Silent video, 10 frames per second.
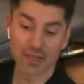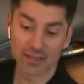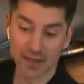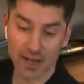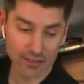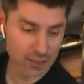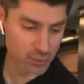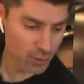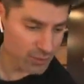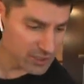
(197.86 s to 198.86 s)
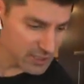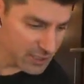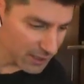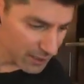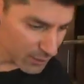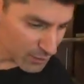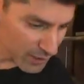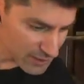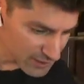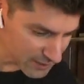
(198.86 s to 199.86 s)
make an olive. There's one with a T on it.
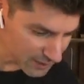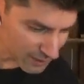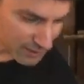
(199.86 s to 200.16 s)
Which one has a T on it?